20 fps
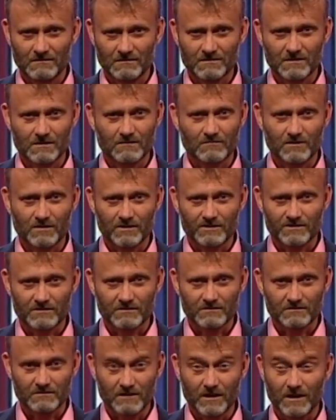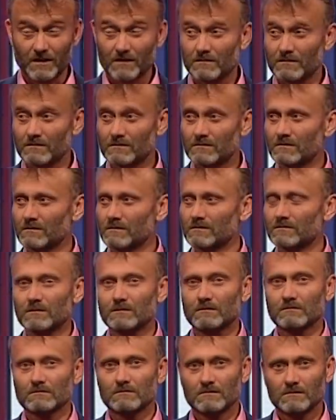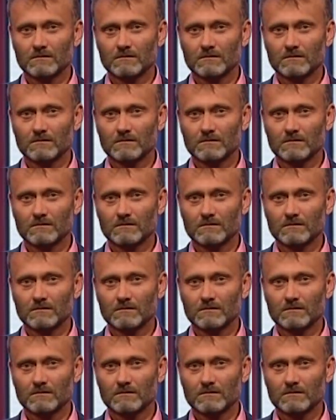Isn't that right, John? Yeah, too soon.